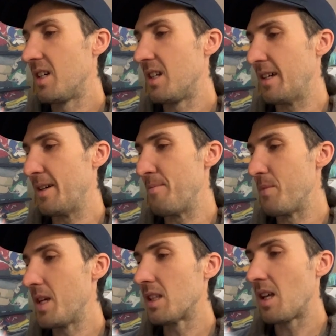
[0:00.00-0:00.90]

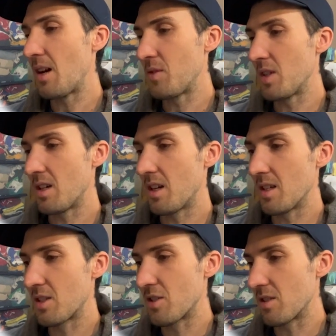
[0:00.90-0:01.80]
in Latvia
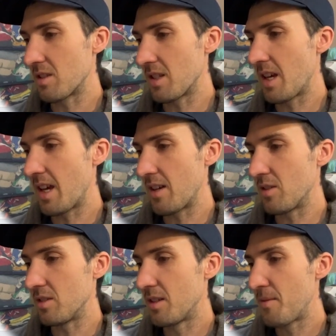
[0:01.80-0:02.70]
has certainly
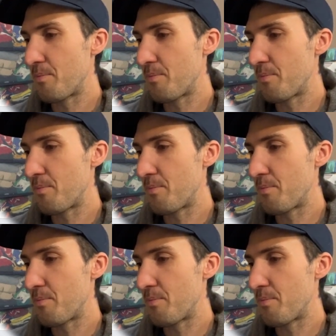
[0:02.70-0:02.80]
handled